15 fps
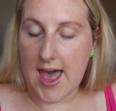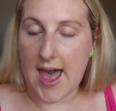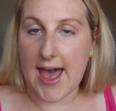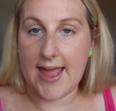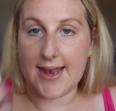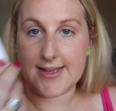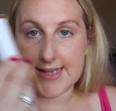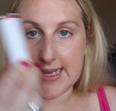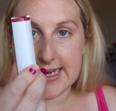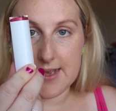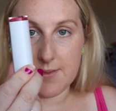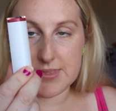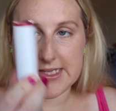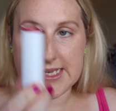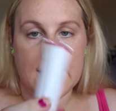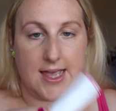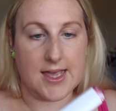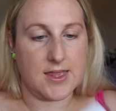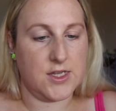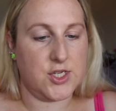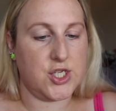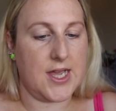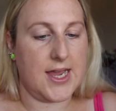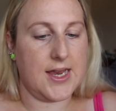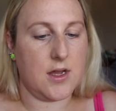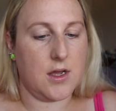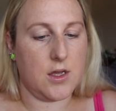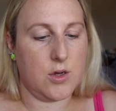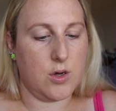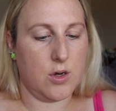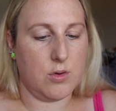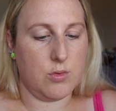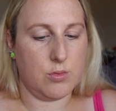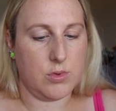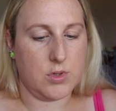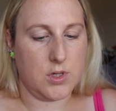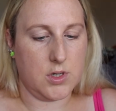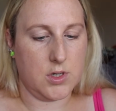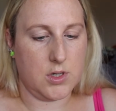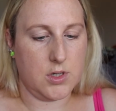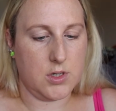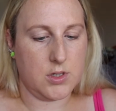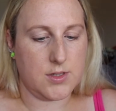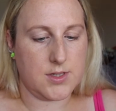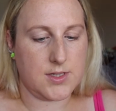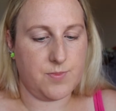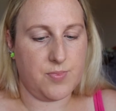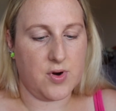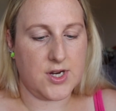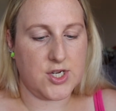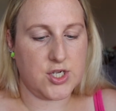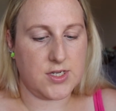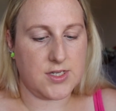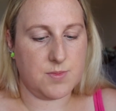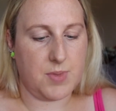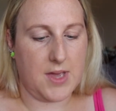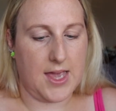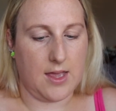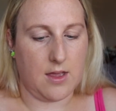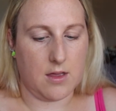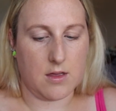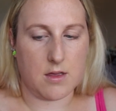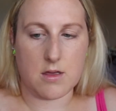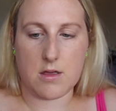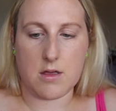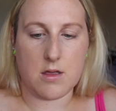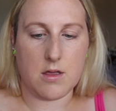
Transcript: and a lipstick. The shade I got was Precious Pink.